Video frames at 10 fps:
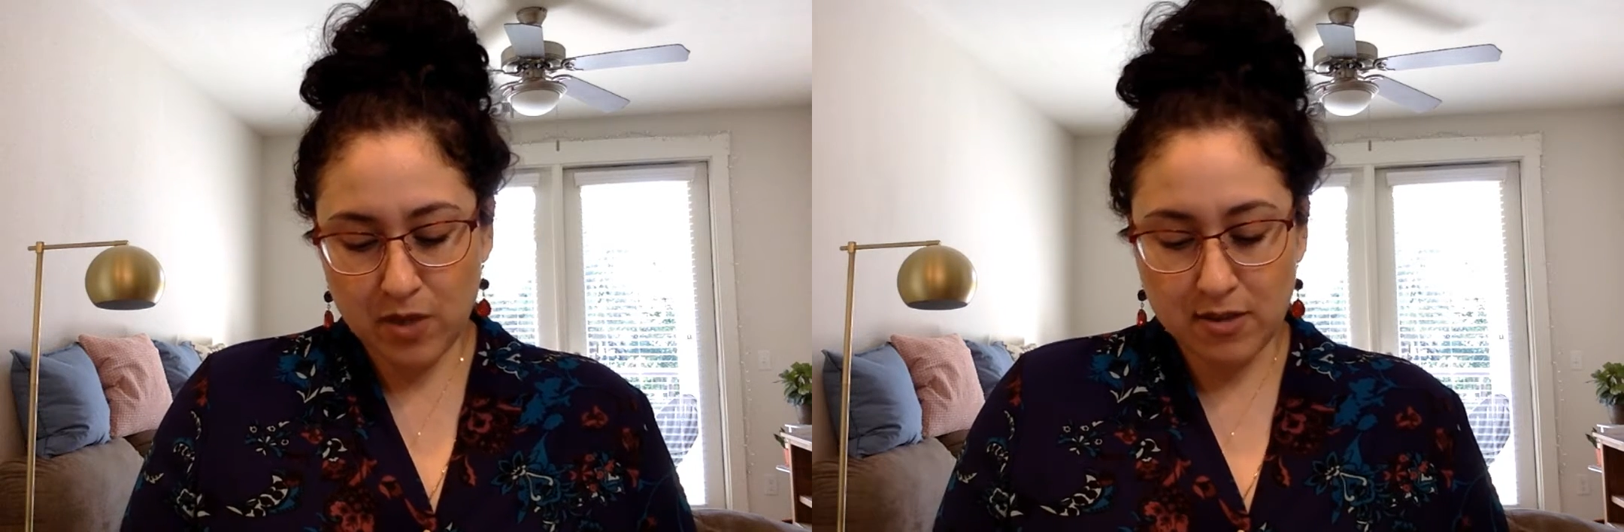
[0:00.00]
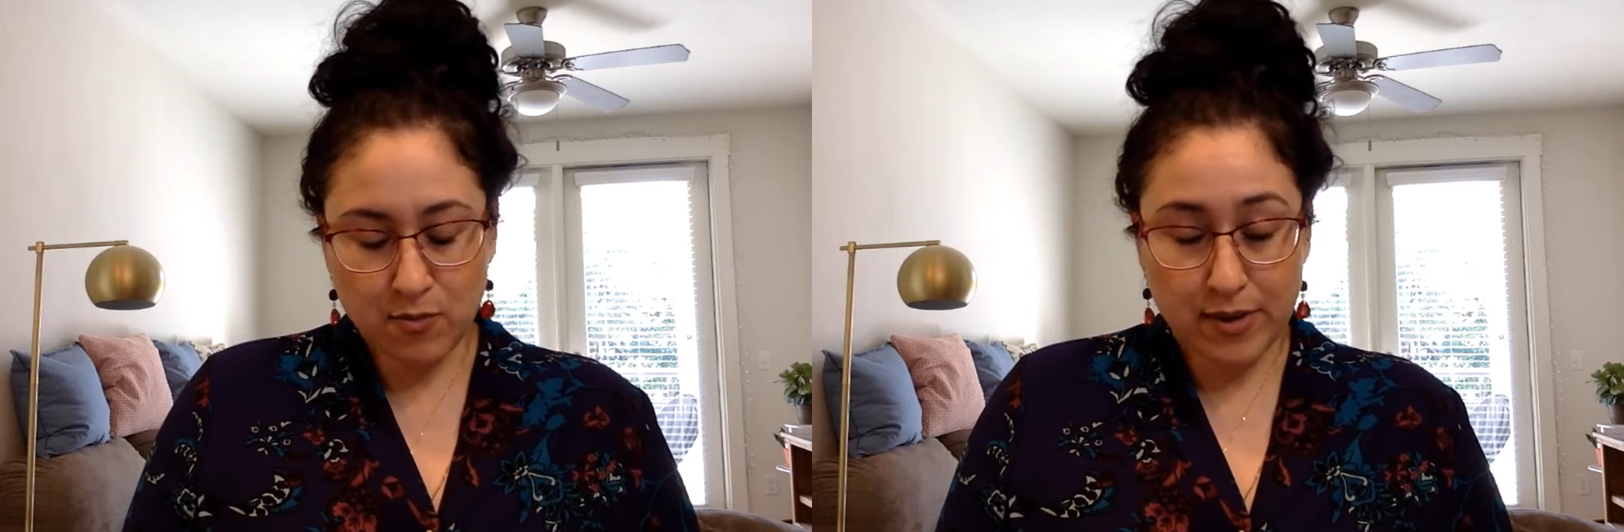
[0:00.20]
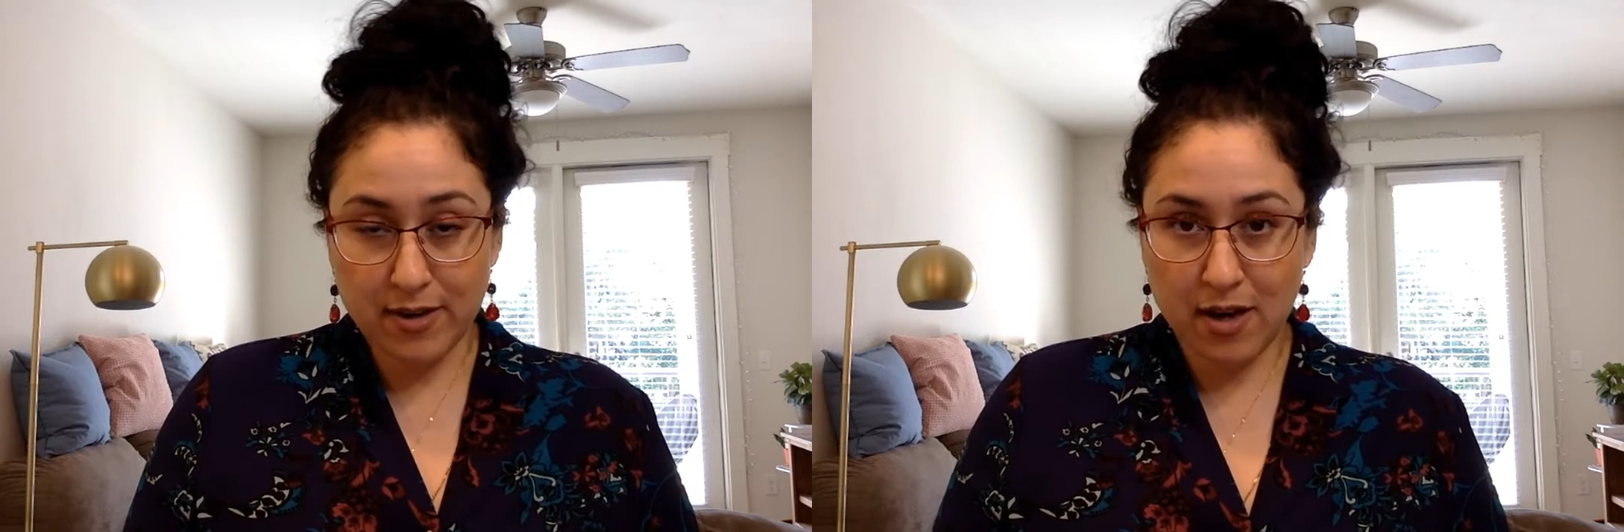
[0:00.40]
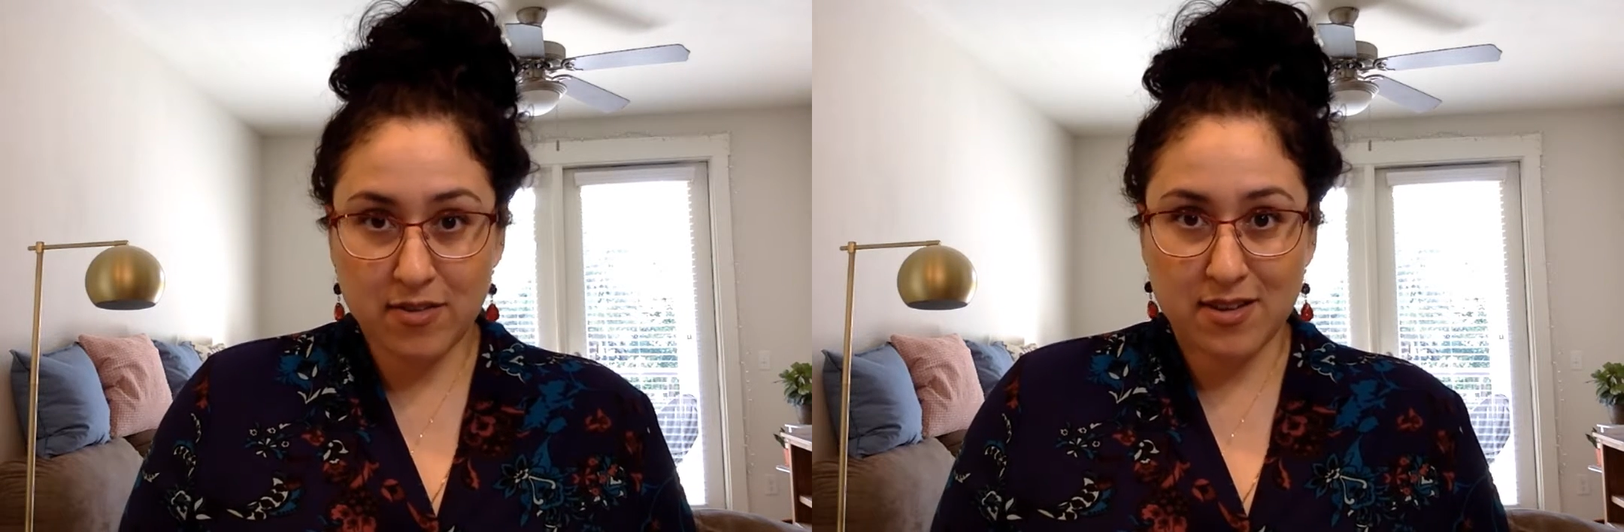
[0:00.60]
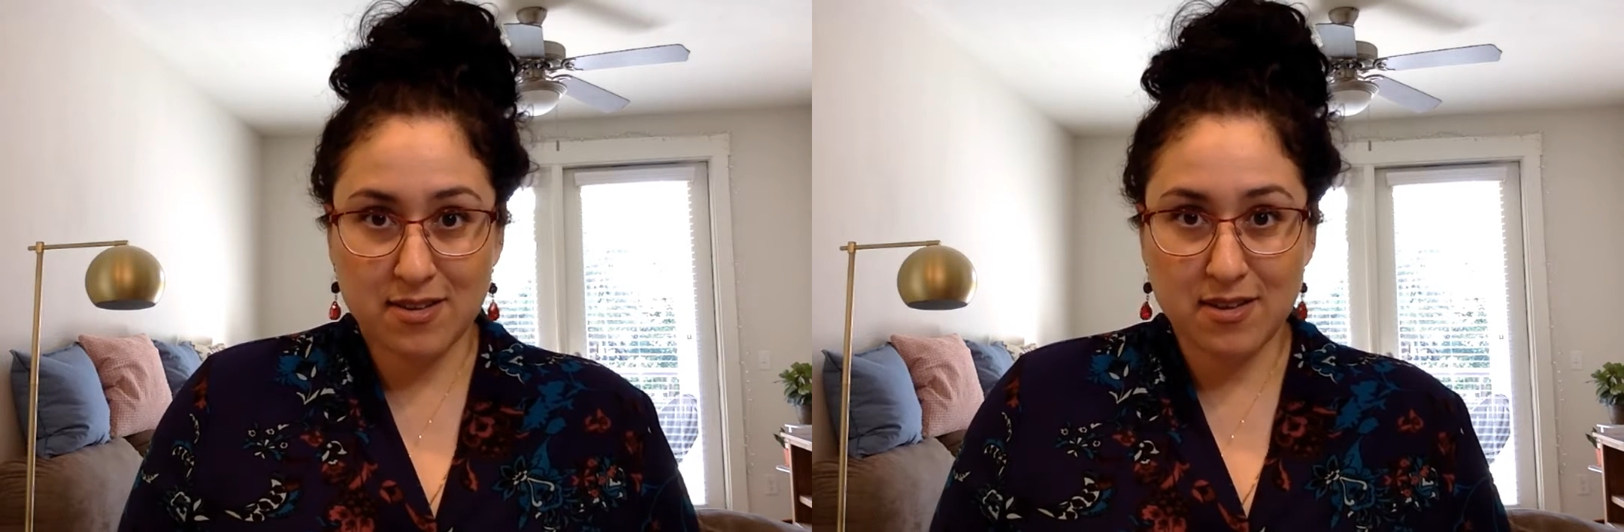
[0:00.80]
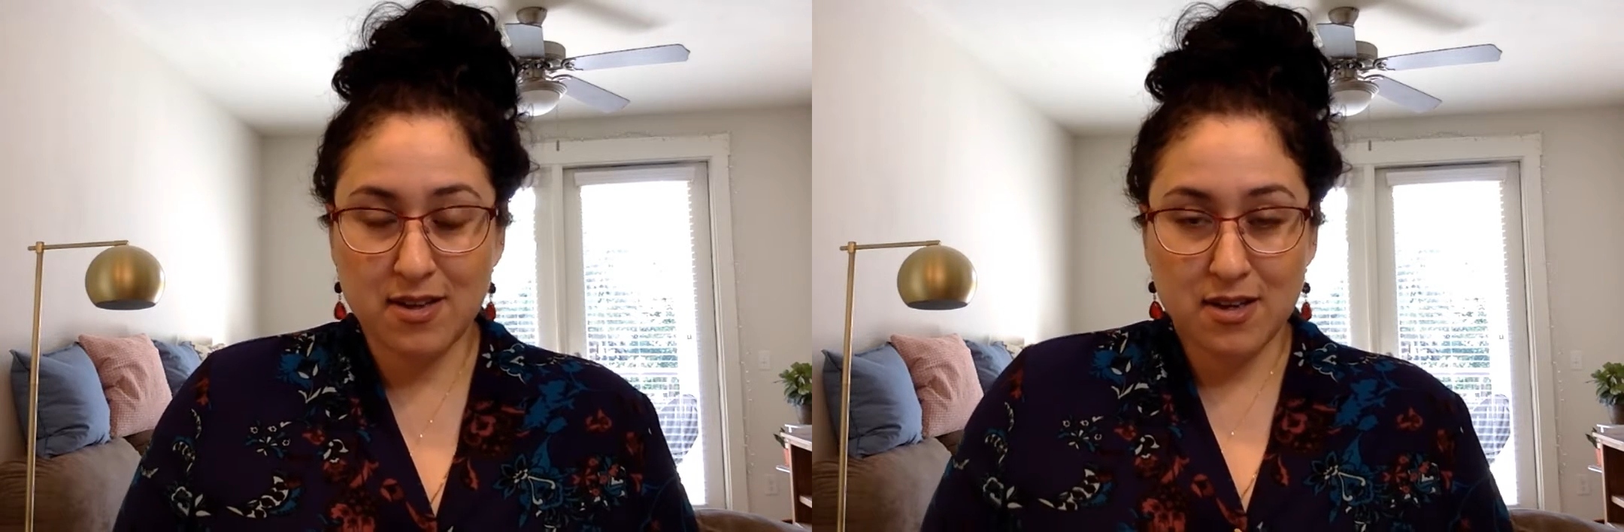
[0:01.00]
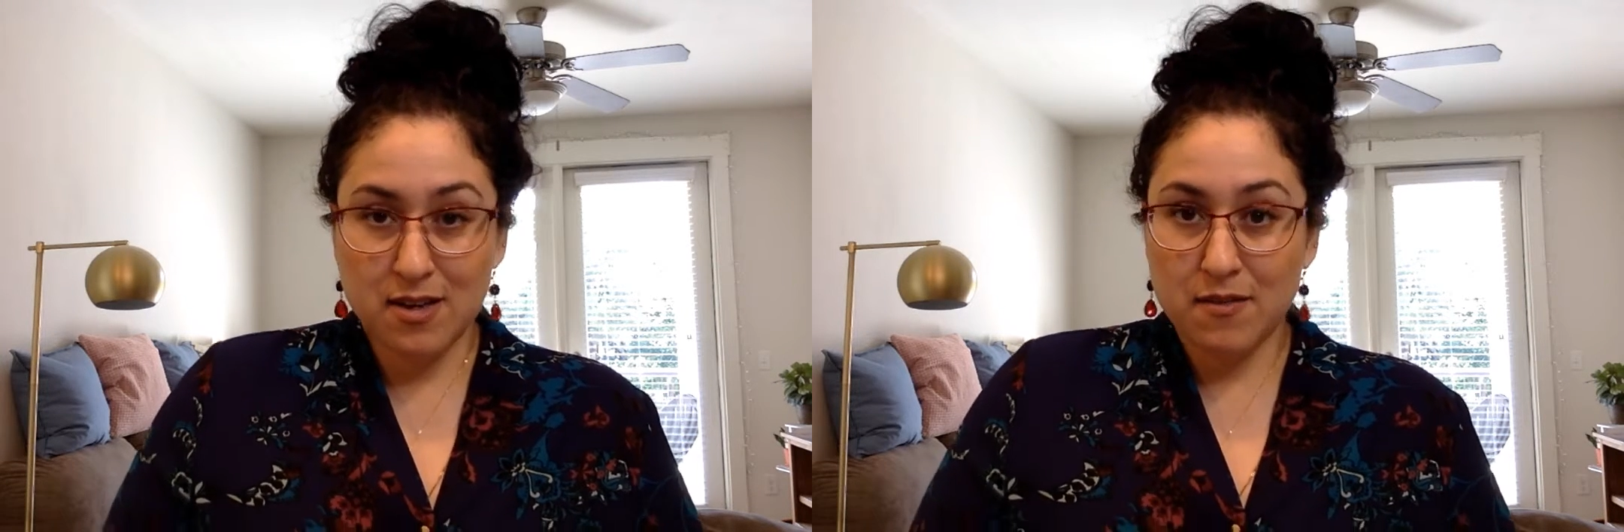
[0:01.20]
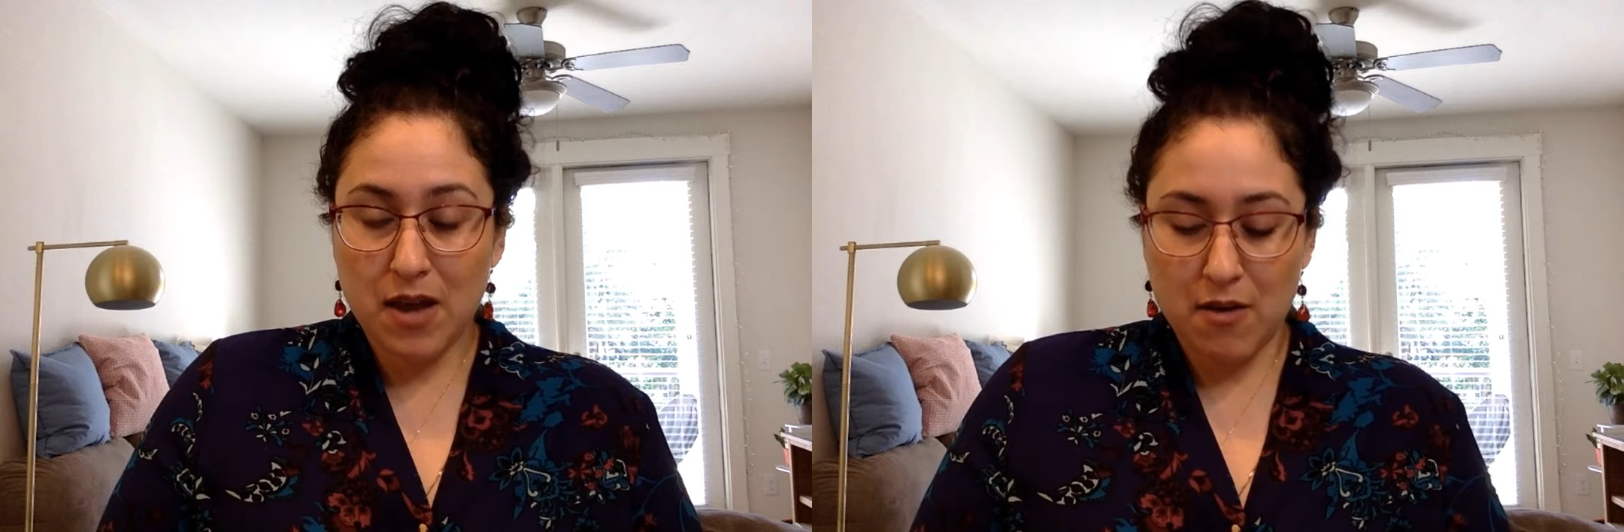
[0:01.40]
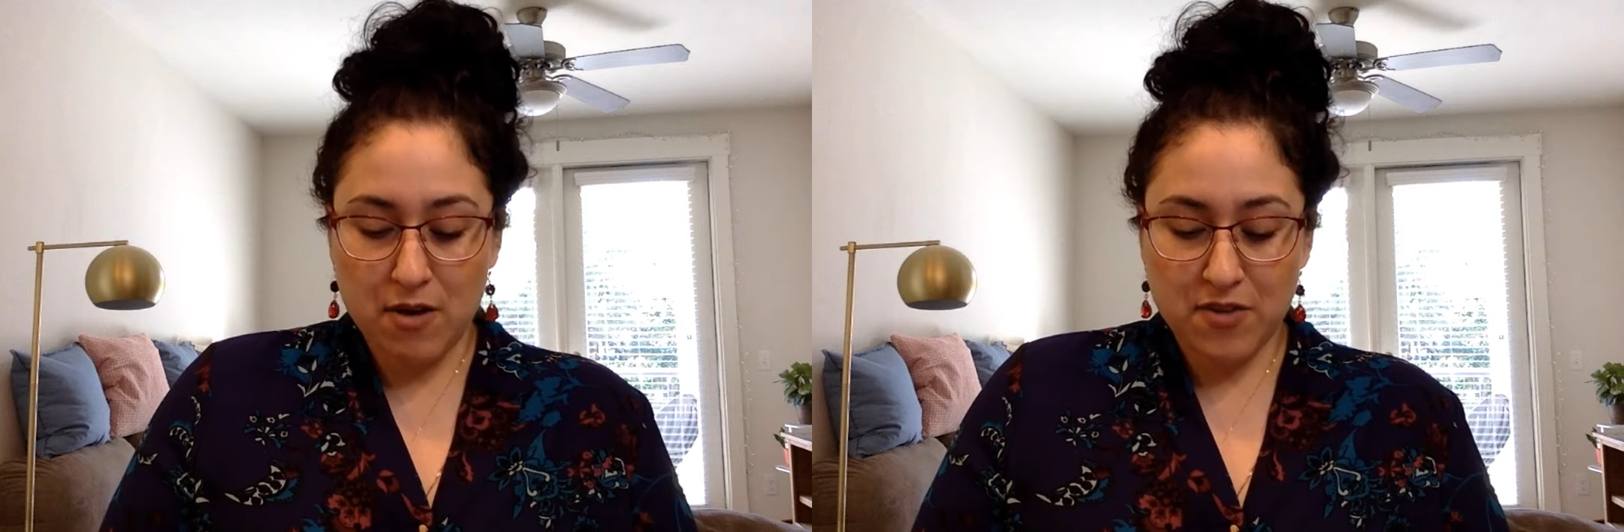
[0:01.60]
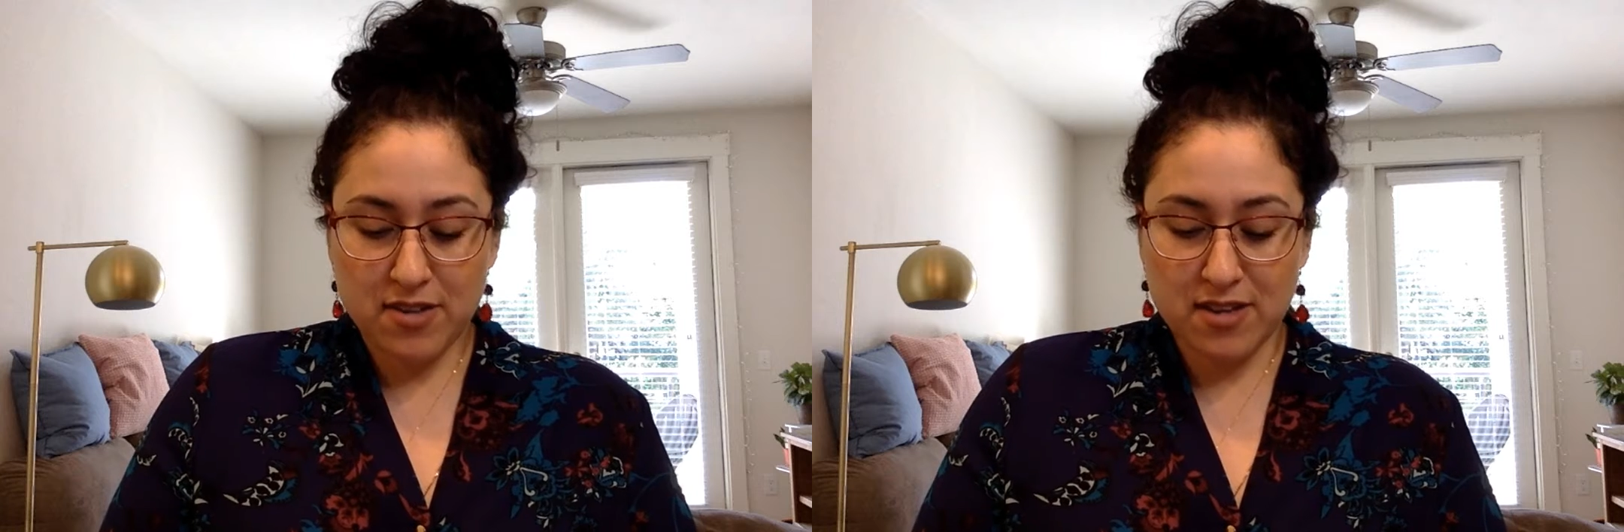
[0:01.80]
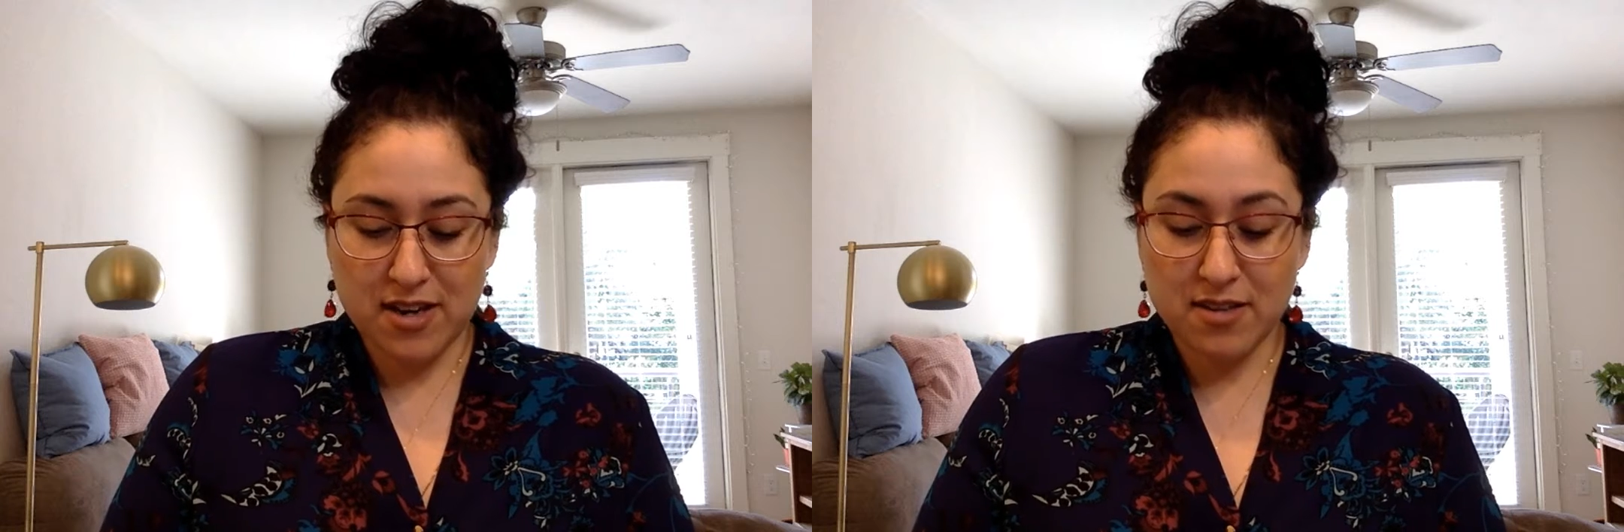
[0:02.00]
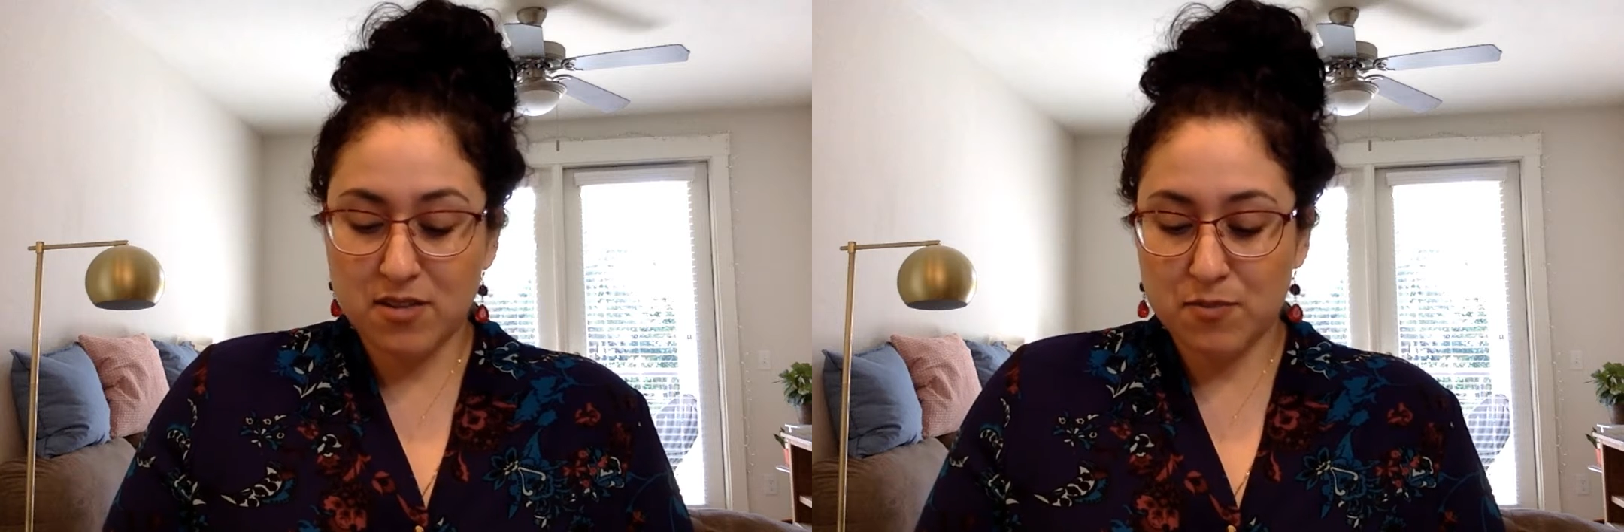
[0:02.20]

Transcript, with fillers: It's weird how these, how every sign